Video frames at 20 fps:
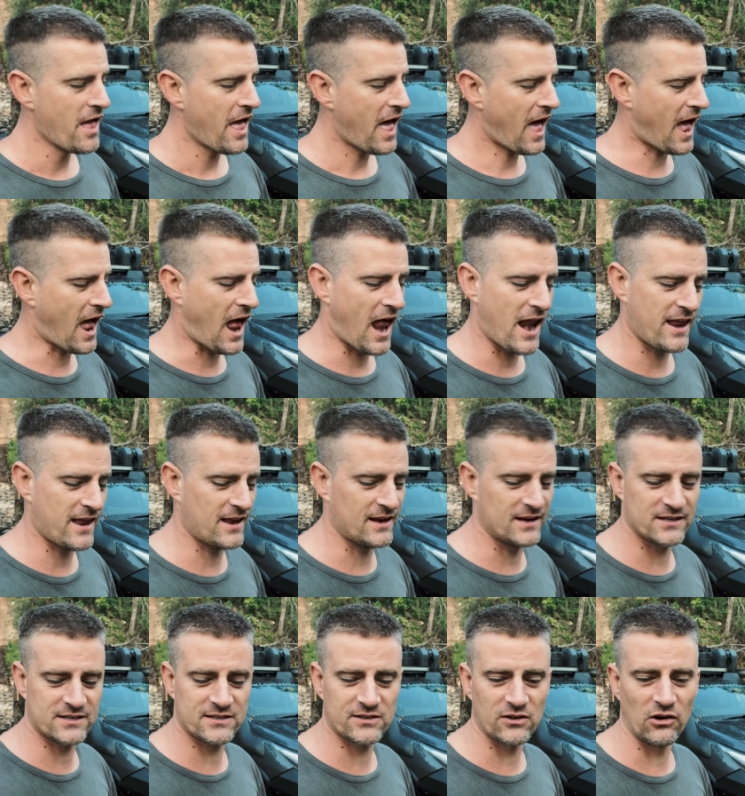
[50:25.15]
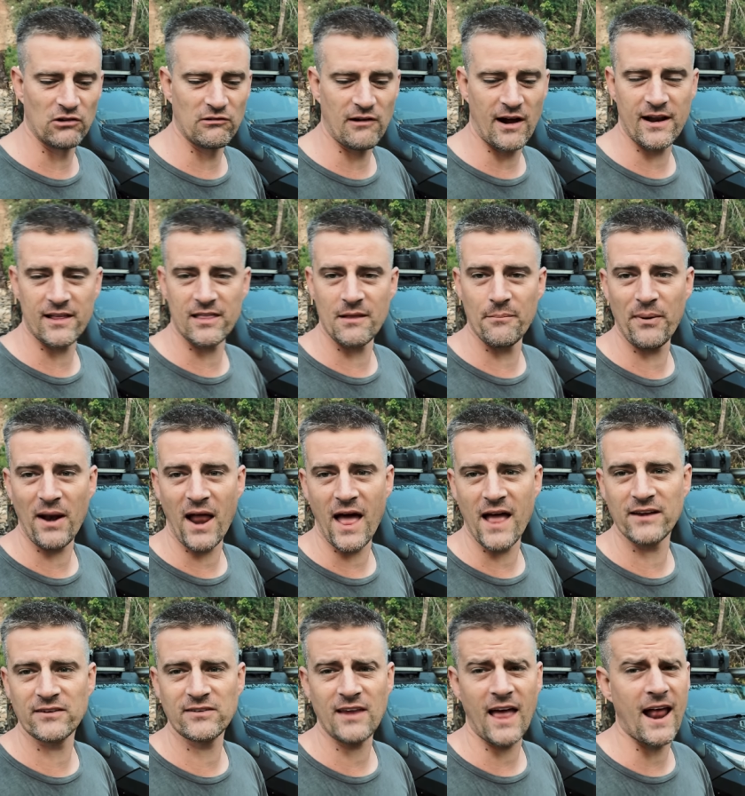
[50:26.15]
and he's still running the
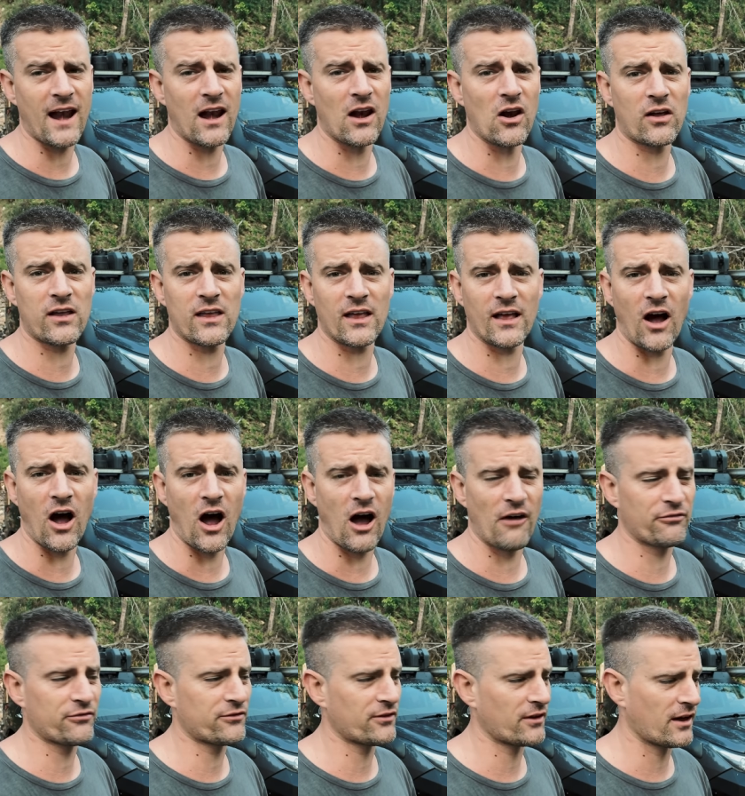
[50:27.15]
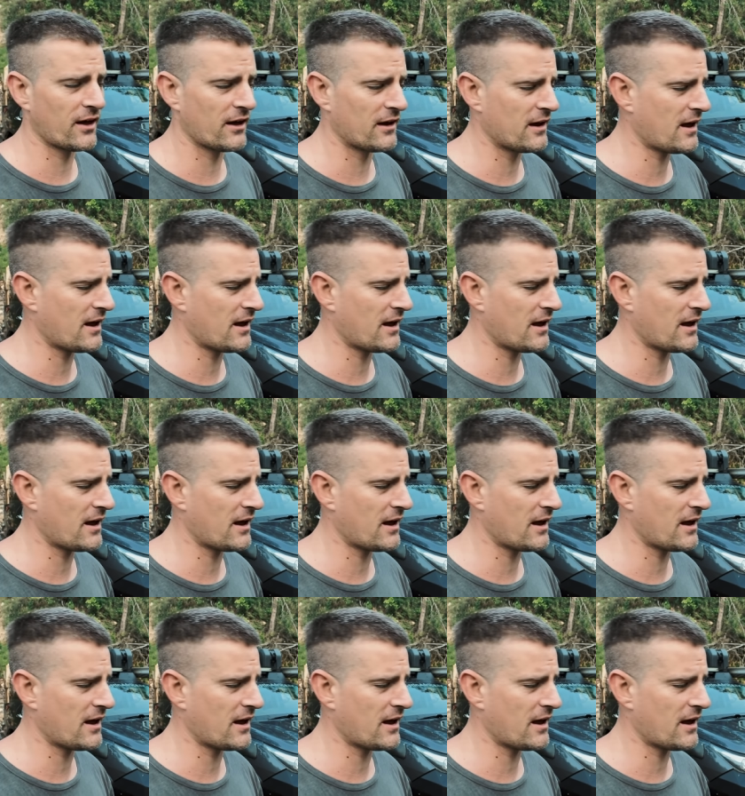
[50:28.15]
place and looking after